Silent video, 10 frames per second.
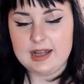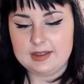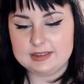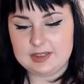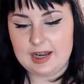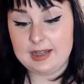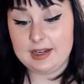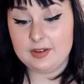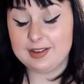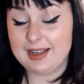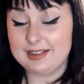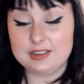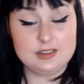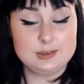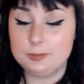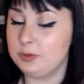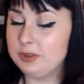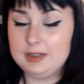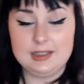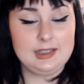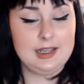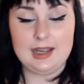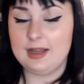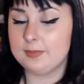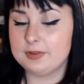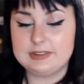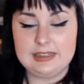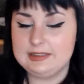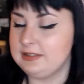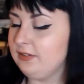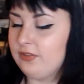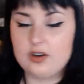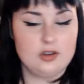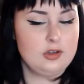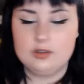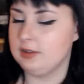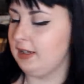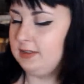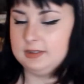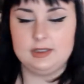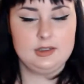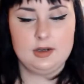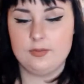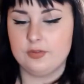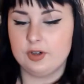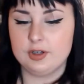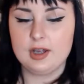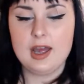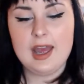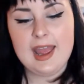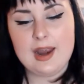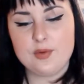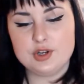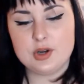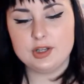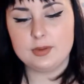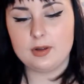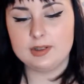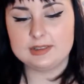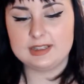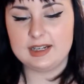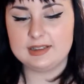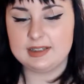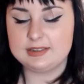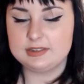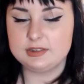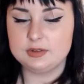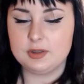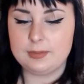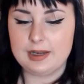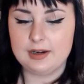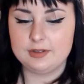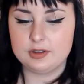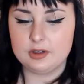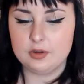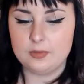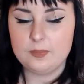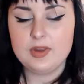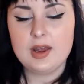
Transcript: This eyeliner lines on smoothly and precisely for long-lasting comfort. A retractable design lets you apply on the go.